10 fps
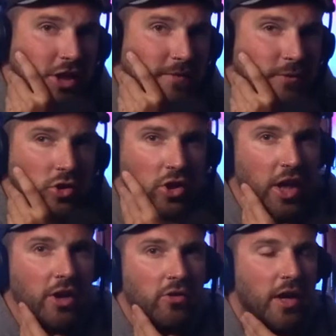and if you look
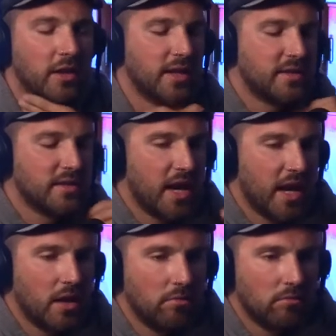at it, right, let's
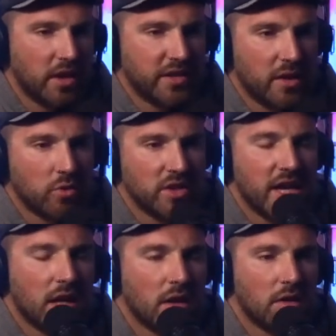say let's say we're
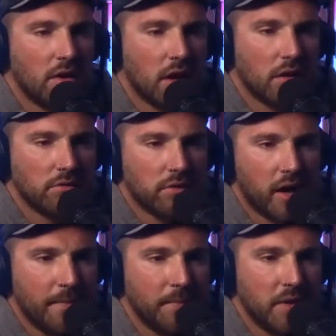taking a dog,
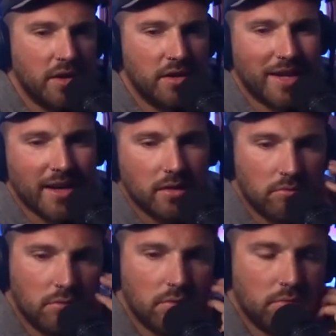right, that
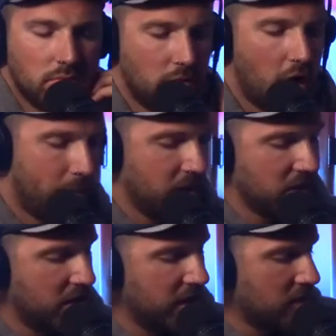up
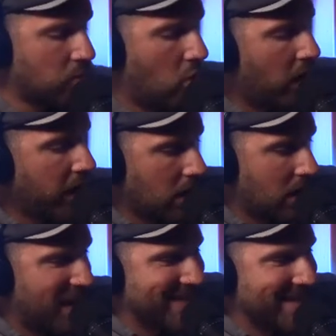until this point
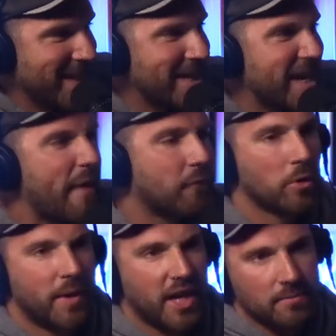has
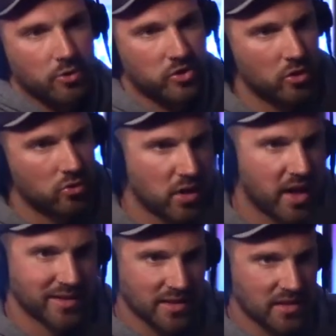never been able to
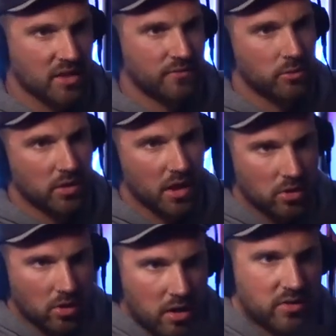socialize successfully with other
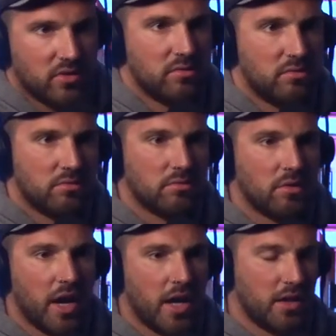dogs, mm-hmm.
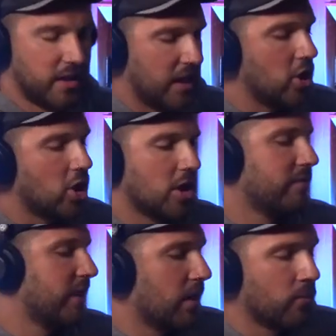right? Like they, you couldn't
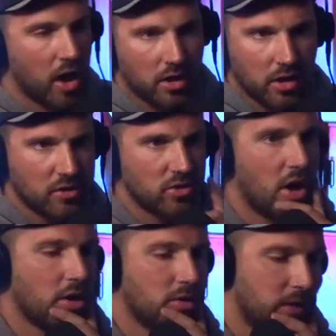even get him around another
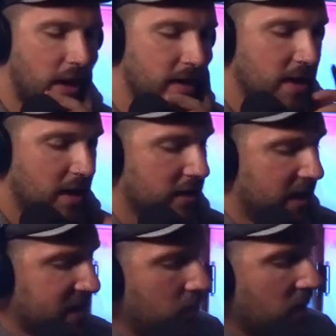dog, right? Yeah. And
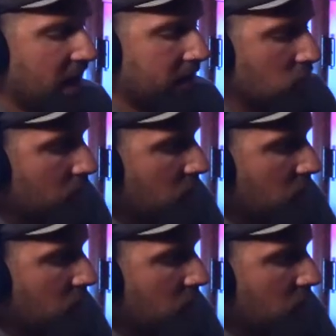let's say we get him to a